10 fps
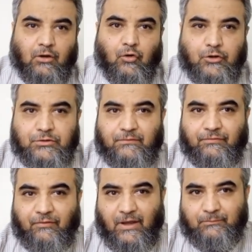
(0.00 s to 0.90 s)
cotton
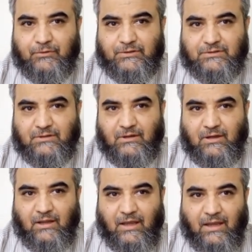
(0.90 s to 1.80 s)
fibers,
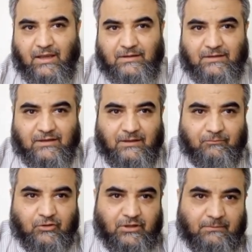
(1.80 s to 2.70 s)
and
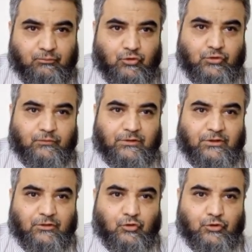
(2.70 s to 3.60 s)
we can put over
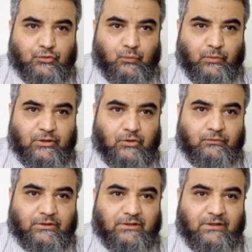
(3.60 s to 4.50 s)
there cotton wick
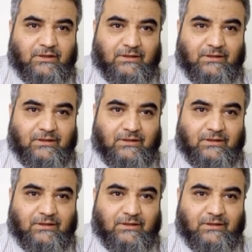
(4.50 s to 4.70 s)
over there,